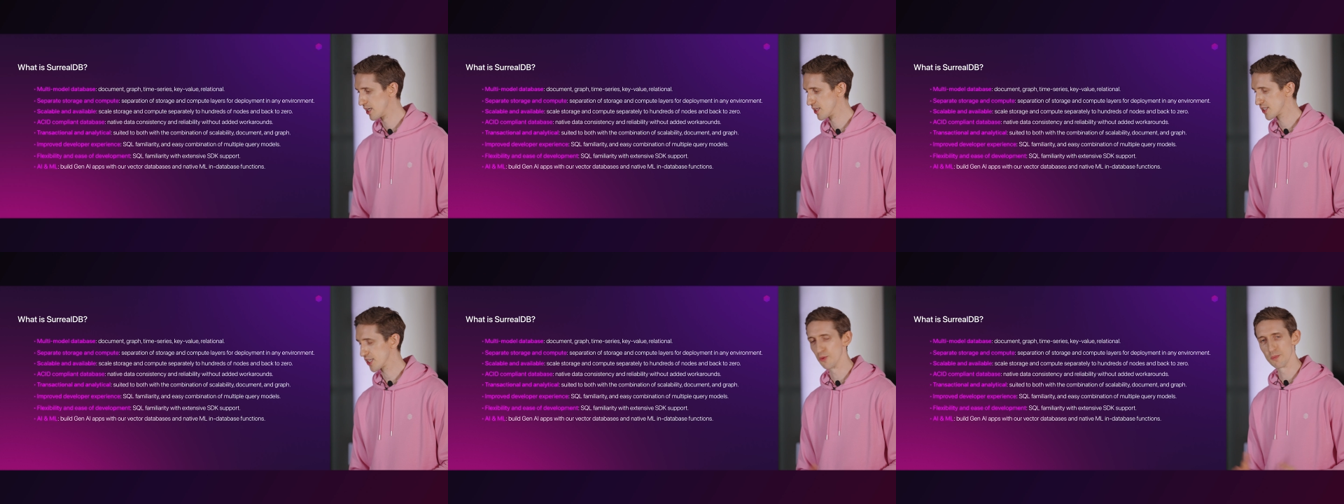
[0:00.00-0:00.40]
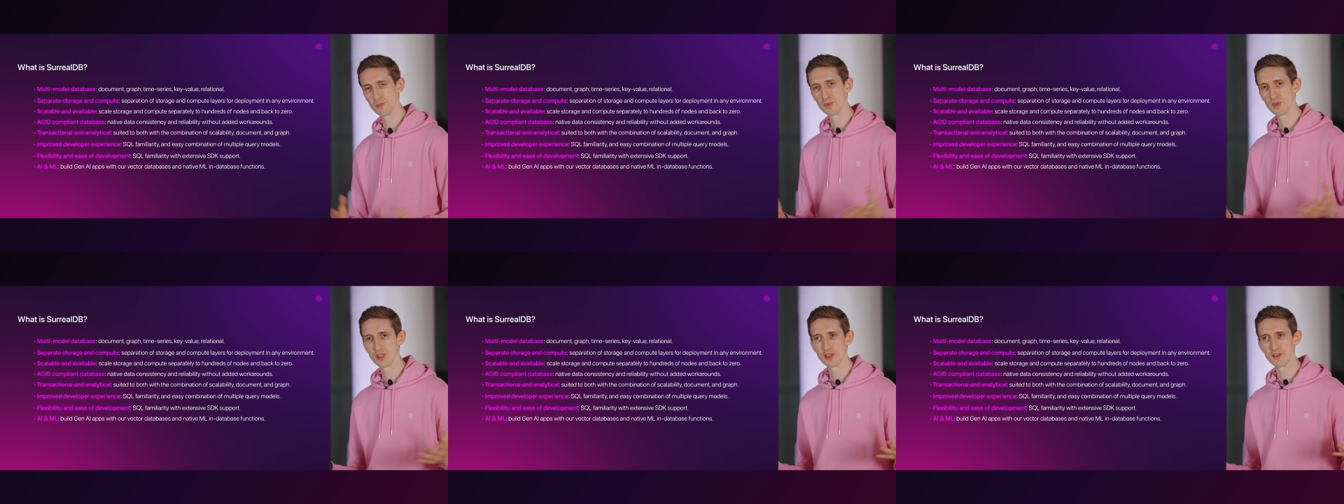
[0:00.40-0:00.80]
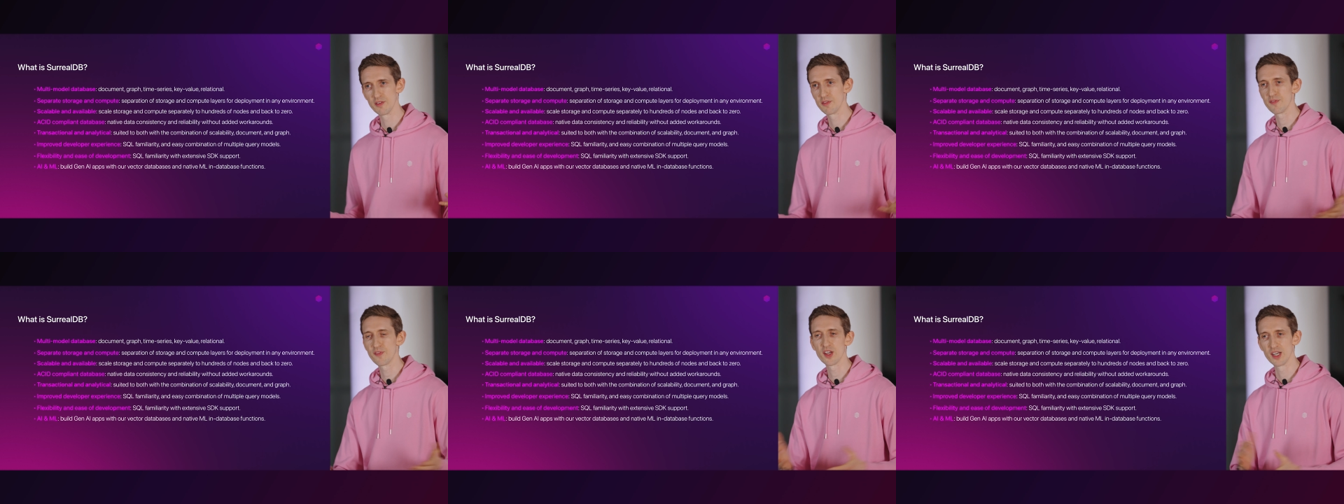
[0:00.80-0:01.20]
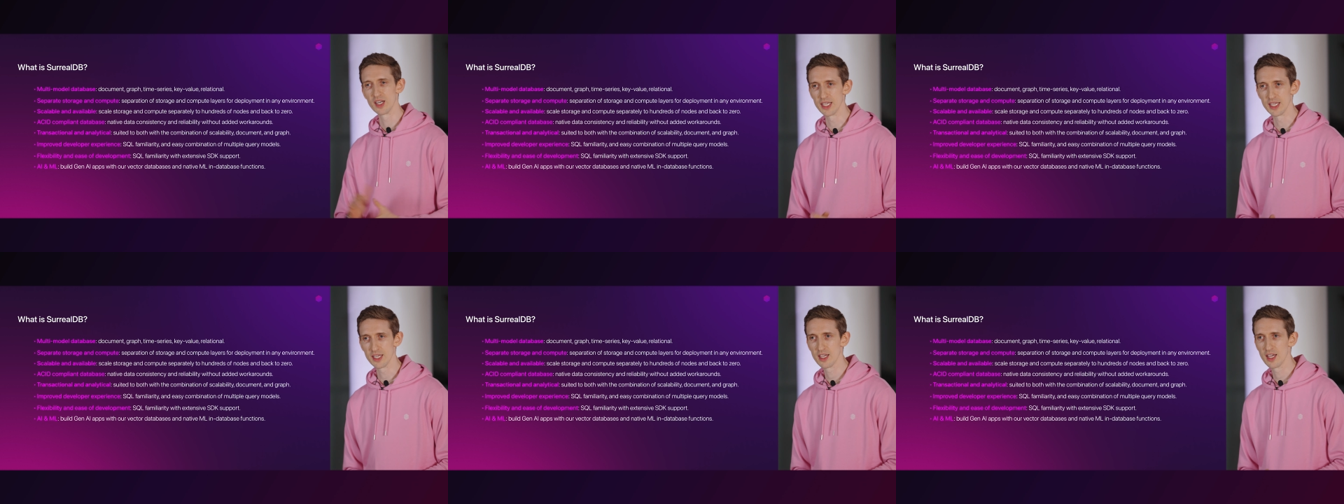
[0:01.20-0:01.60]
So
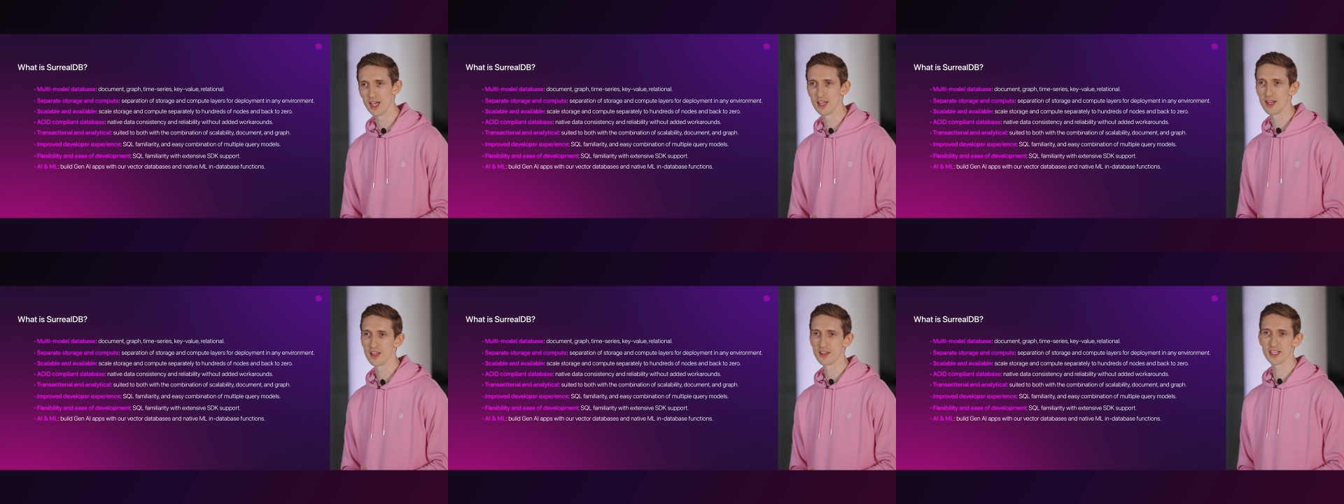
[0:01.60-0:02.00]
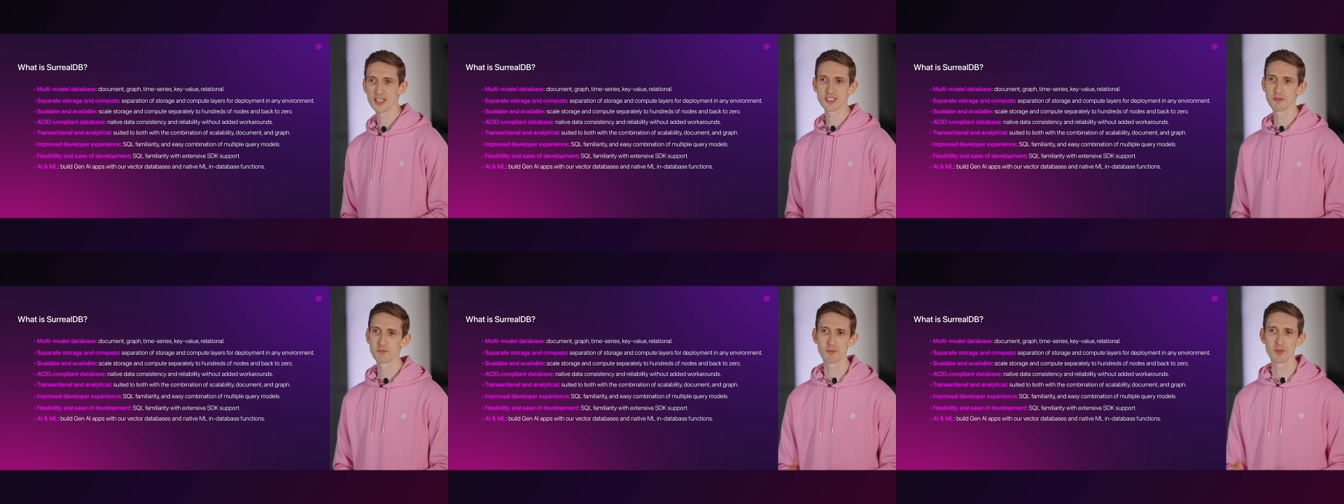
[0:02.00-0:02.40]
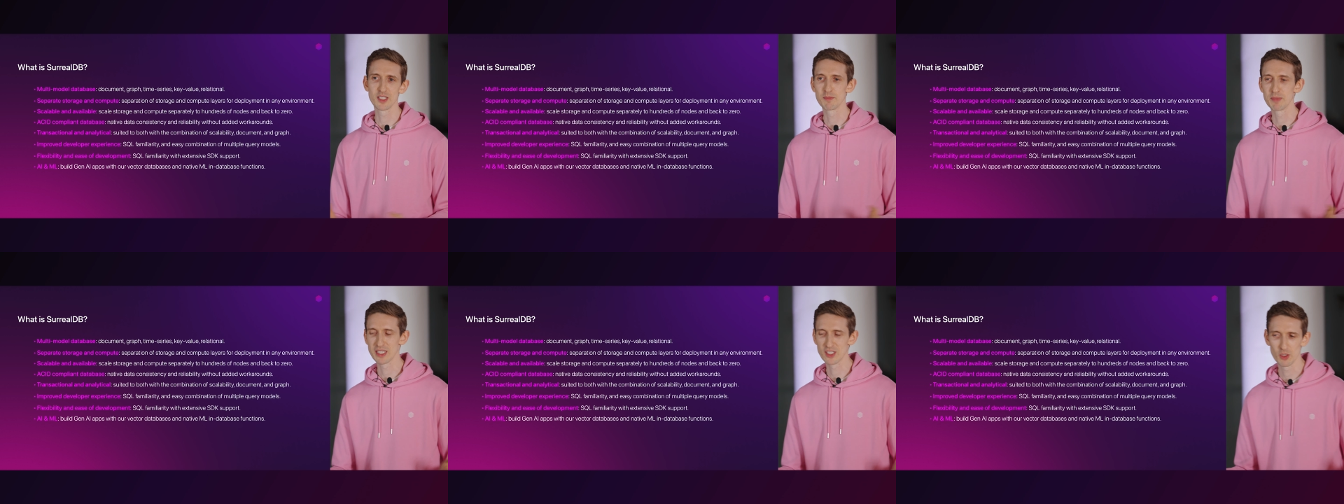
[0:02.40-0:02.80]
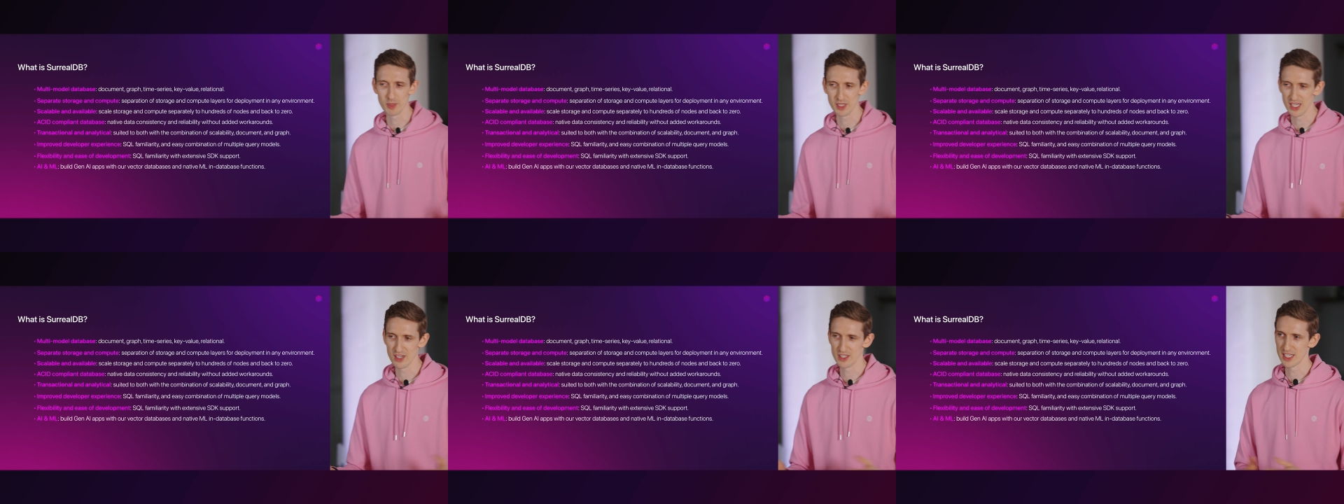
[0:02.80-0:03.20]
finally, and I think it's a big
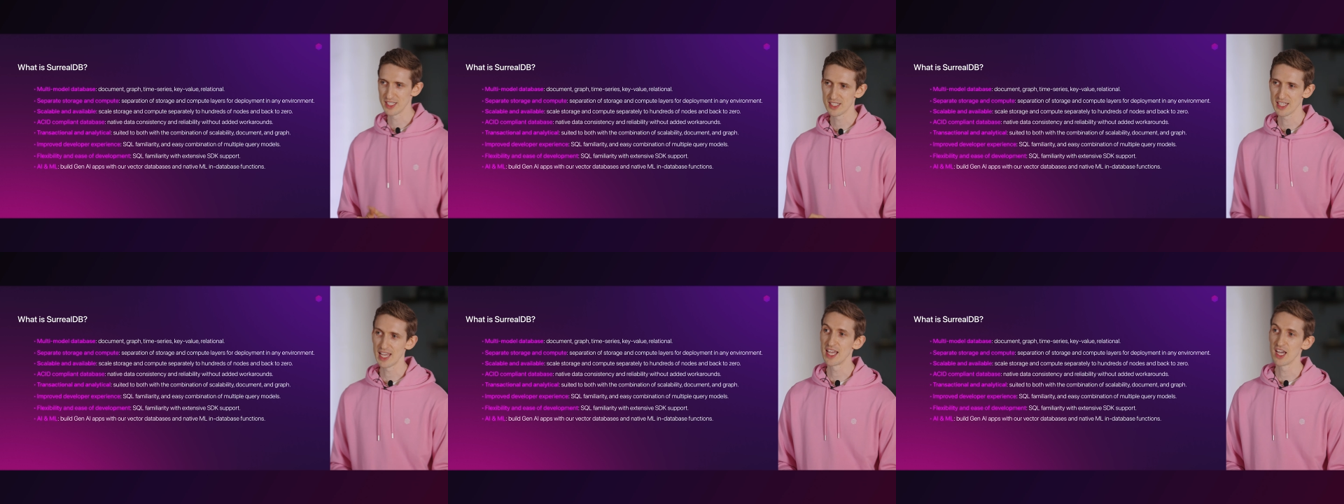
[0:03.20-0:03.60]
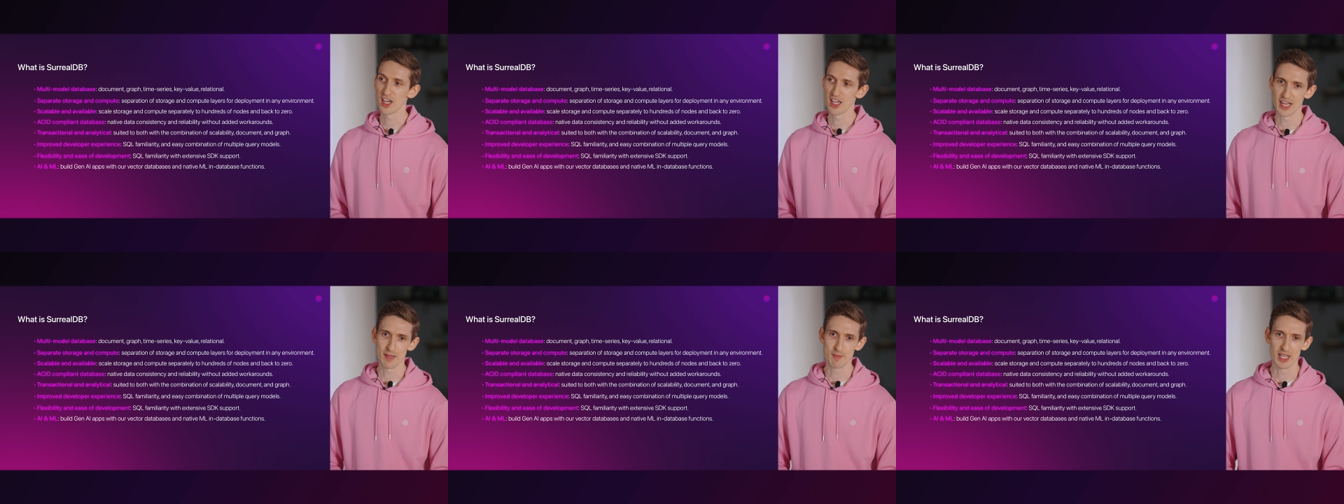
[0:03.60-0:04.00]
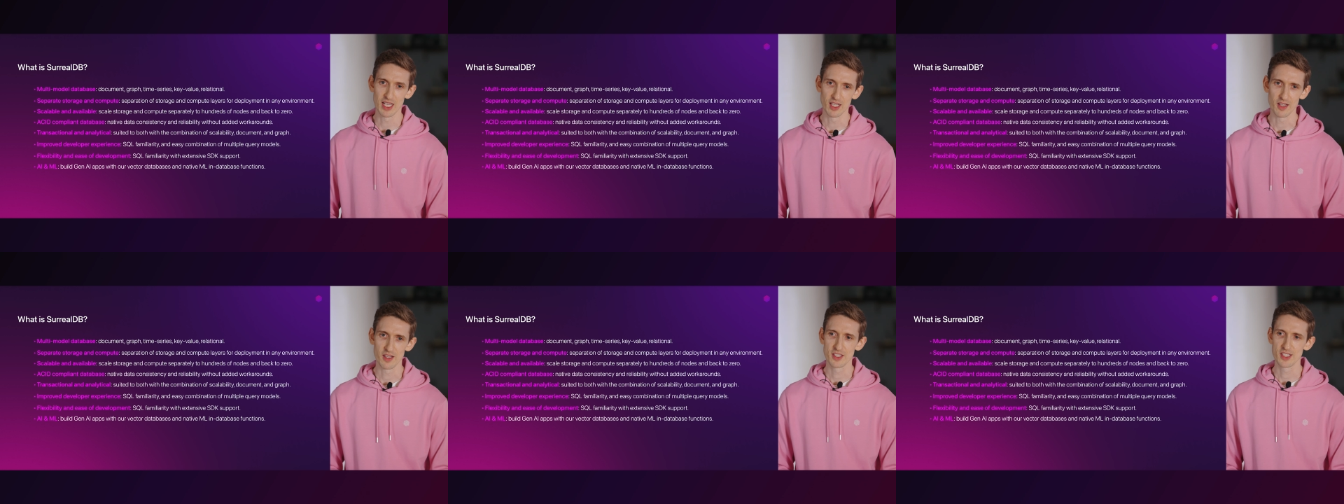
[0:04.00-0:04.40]
topic nowadays, AI and ML.